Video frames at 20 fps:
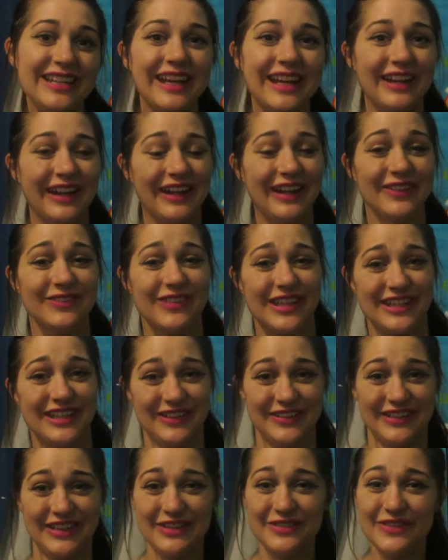and I love getting
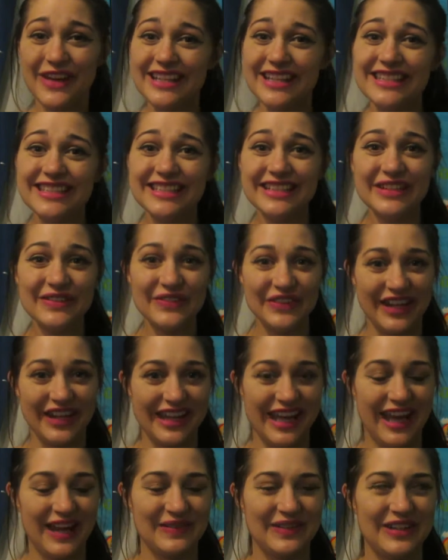really festive, and I
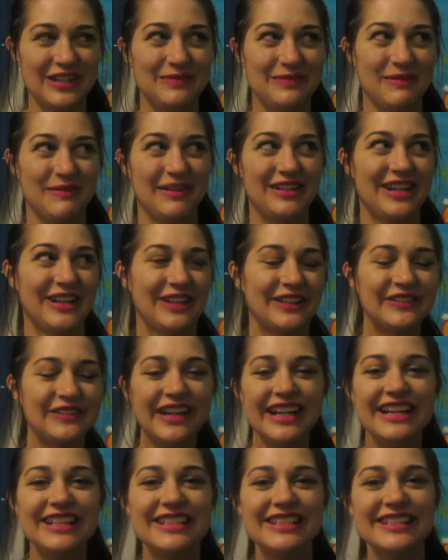can't wait to put my
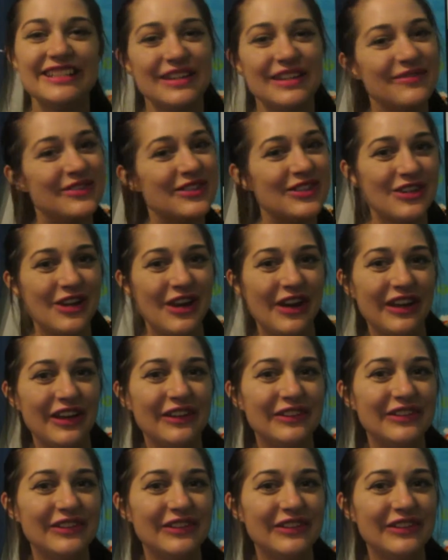decorations up and show you